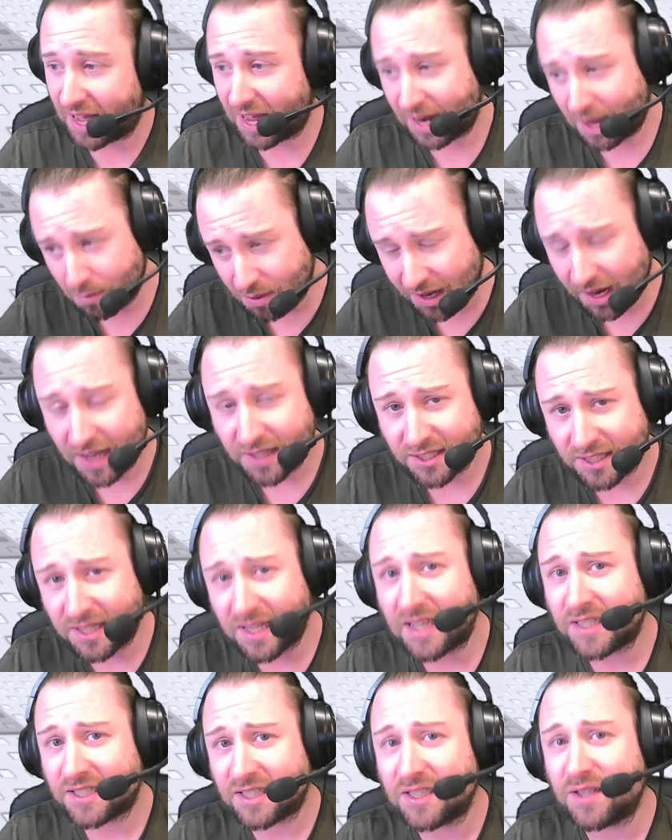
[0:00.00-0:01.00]
And I'm classing
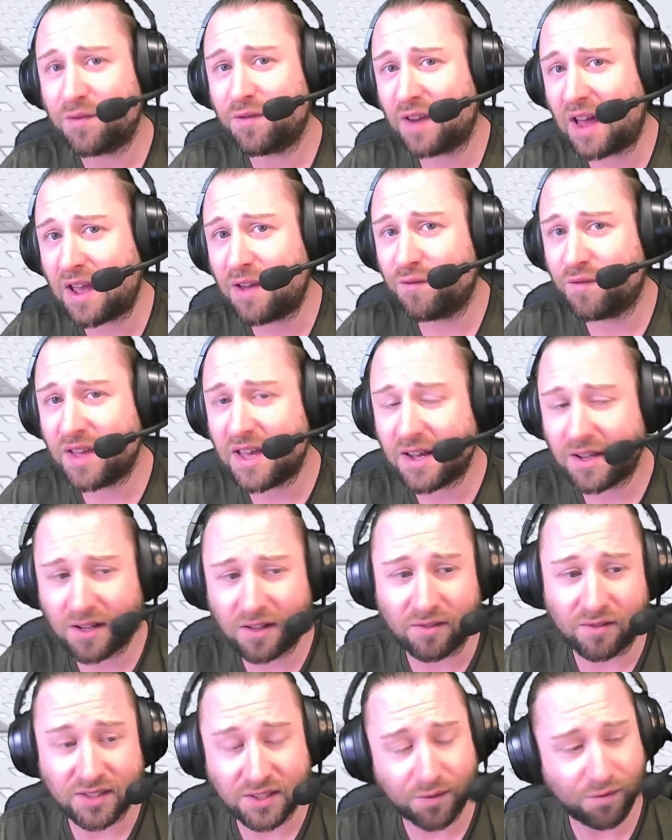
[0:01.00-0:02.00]
this as a flying
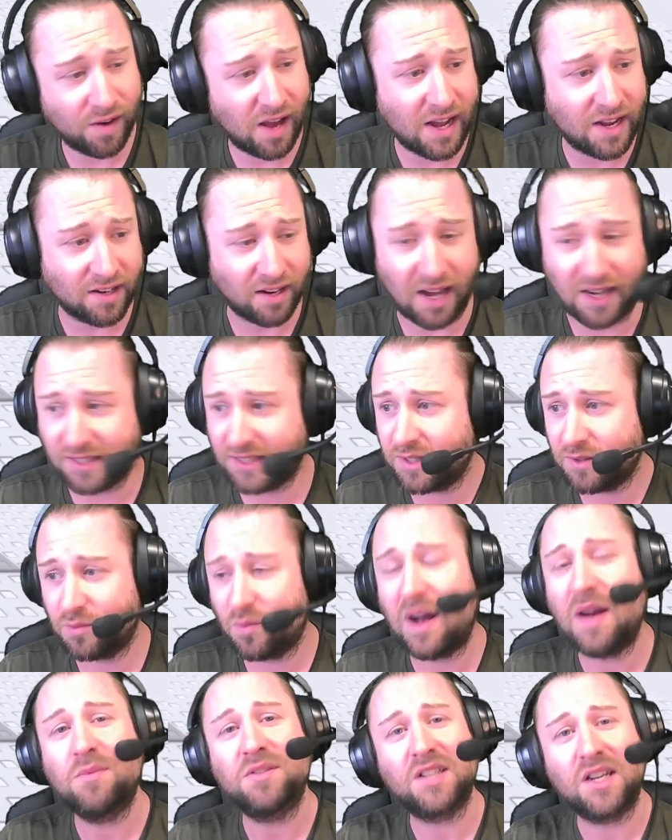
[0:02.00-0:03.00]
vehicle. It's a flying ladder.
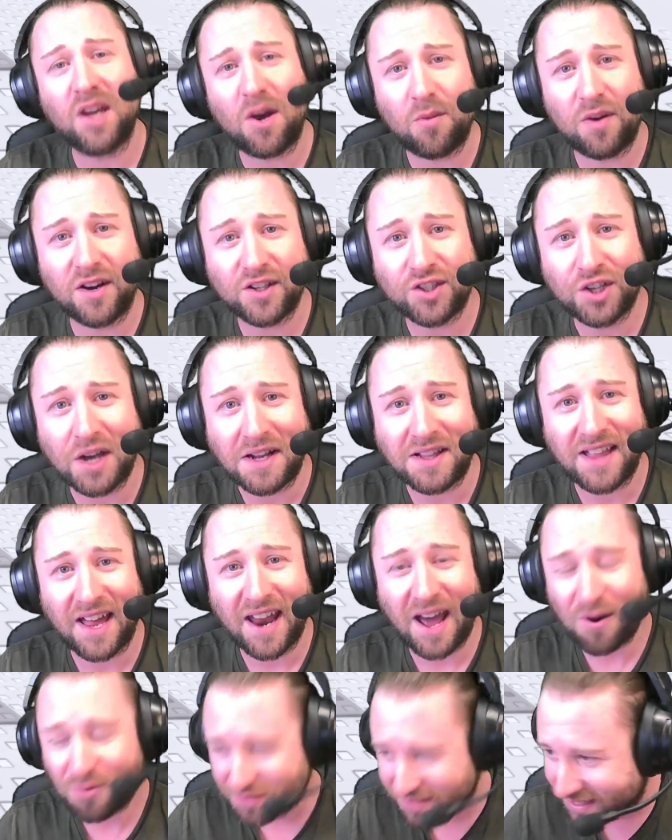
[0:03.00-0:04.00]
Why would I not want to check that
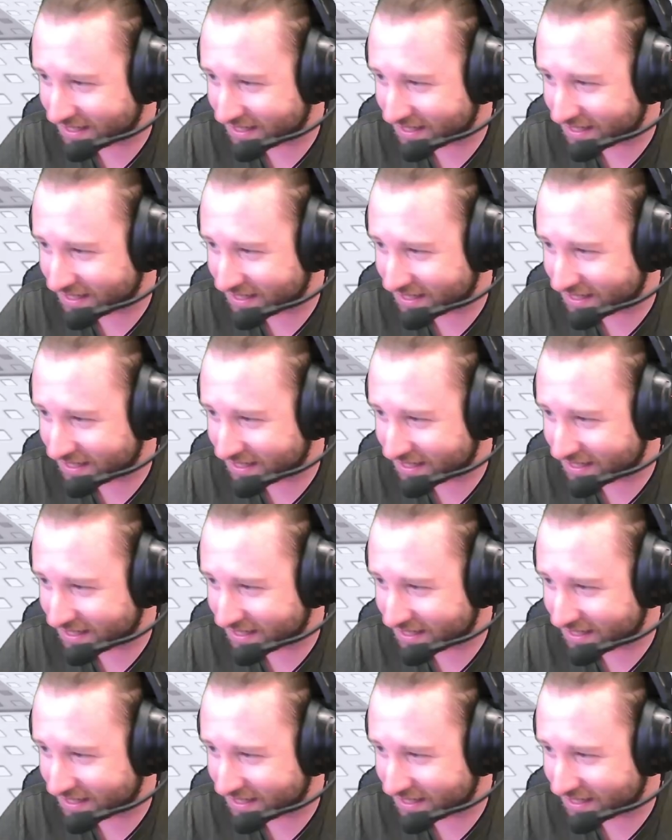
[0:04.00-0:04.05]
out?